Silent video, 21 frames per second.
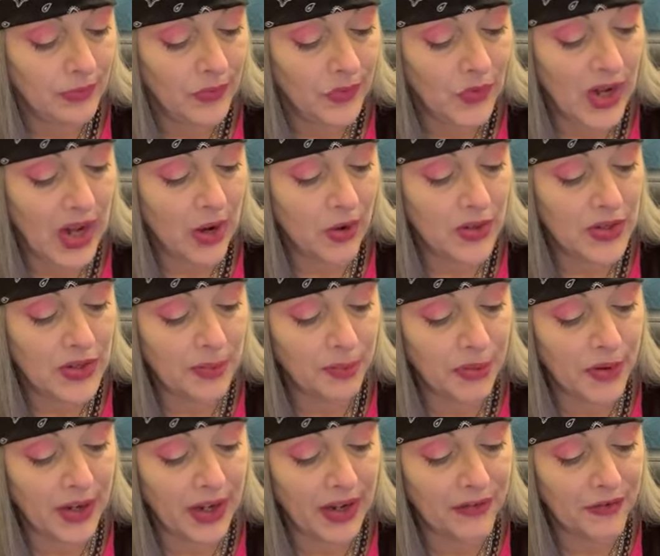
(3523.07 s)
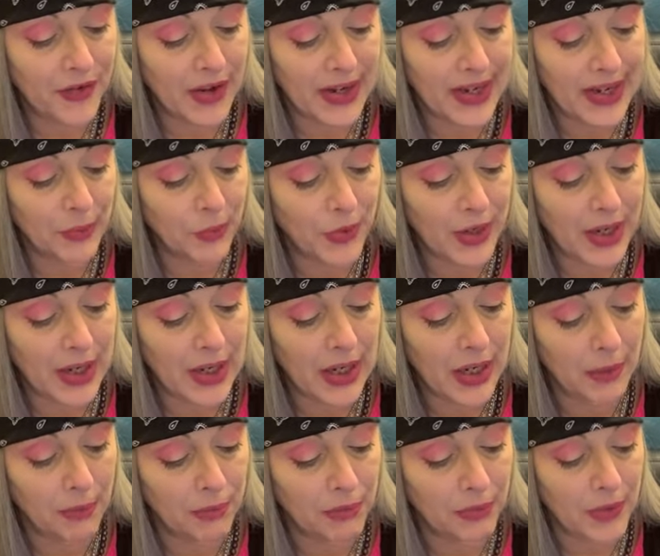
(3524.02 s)
Yeah, it was a pretty funny
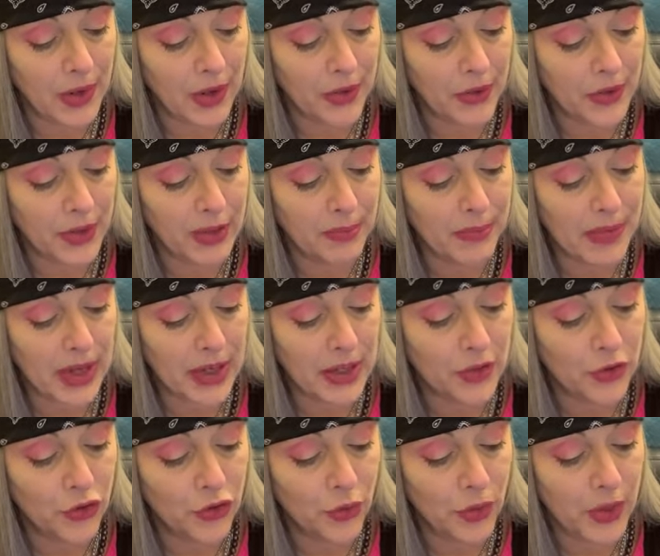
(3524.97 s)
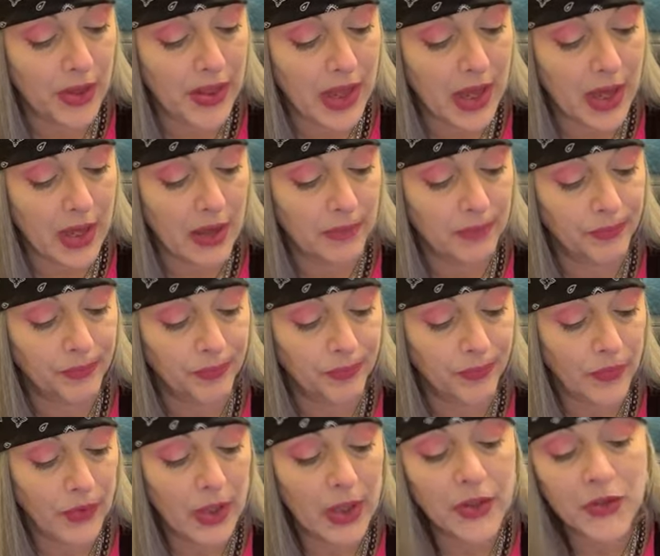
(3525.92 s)
reading, brother. You might enjoy that.
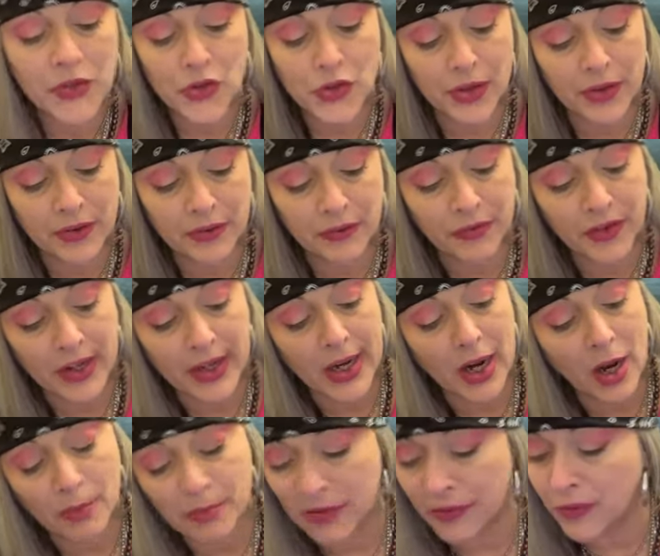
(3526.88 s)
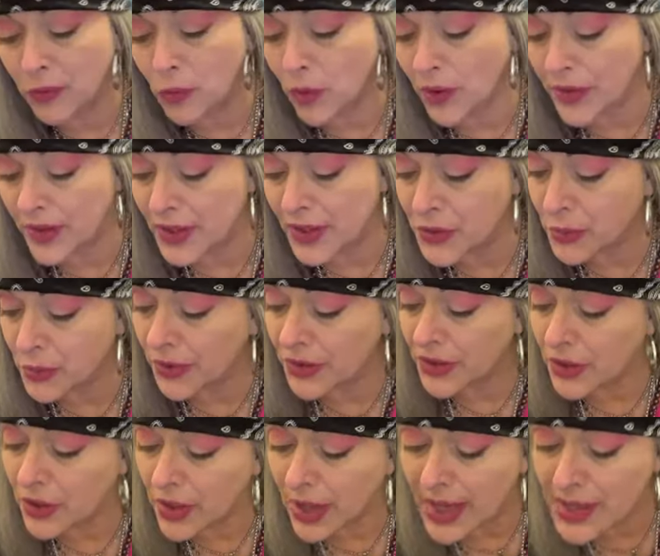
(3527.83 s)
It's to the video before this one.
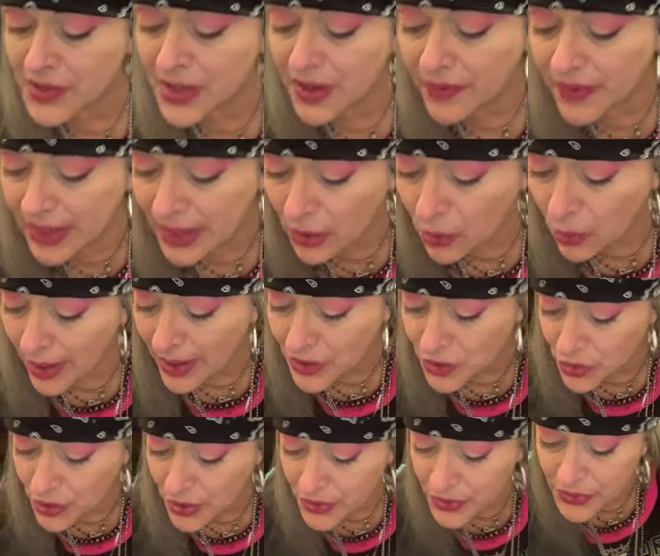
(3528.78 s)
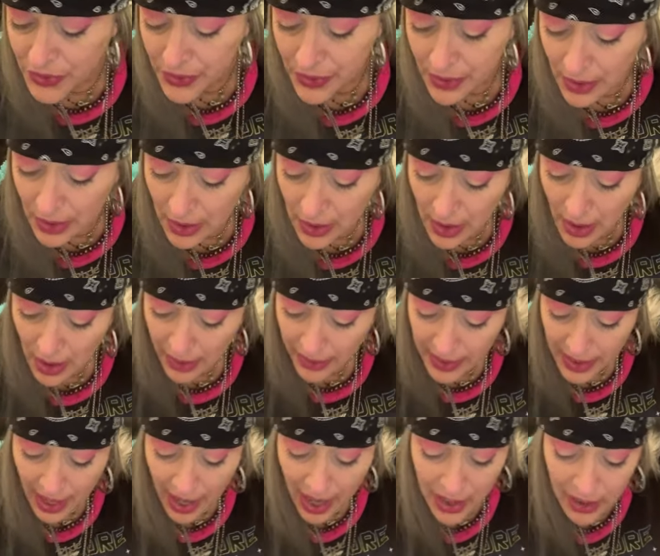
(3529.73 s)
Do you guys have any questions?
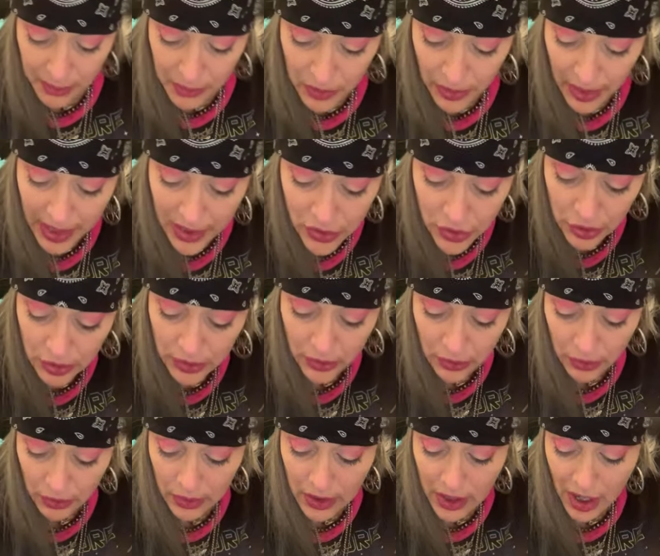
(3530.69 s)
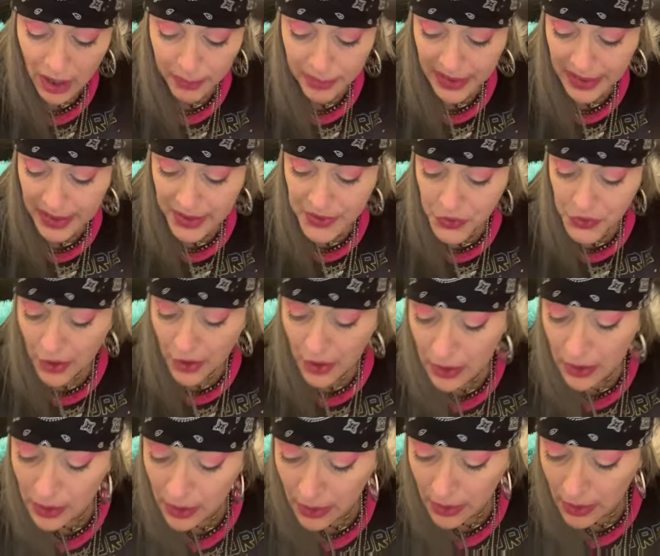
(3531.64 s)
Kat, I'm glad your little cubbies
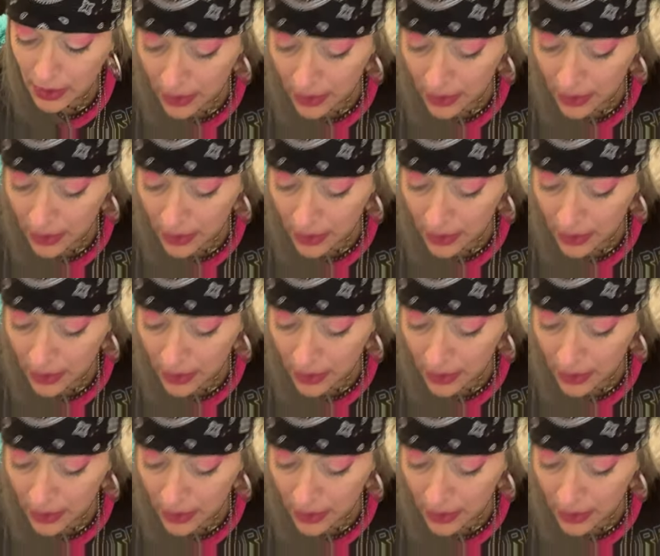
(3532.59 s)
are